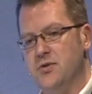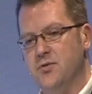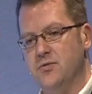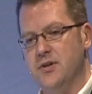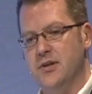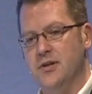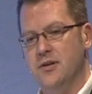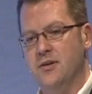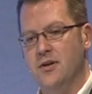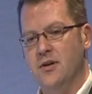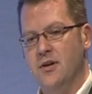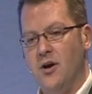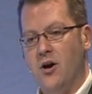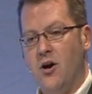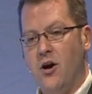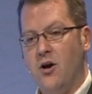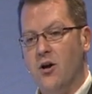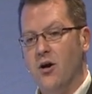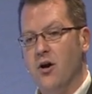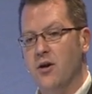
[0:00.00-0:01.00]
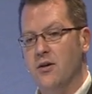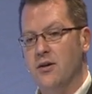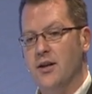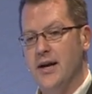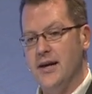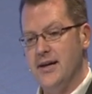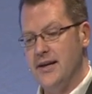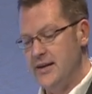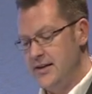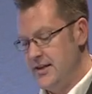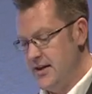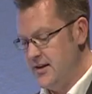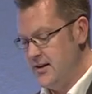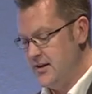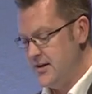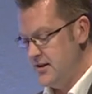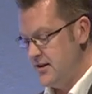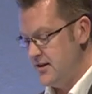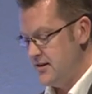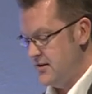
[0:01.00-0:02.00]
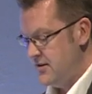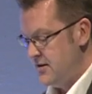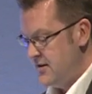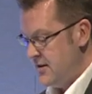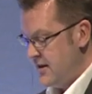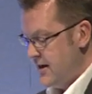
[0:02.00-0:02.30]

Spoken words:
between our online identity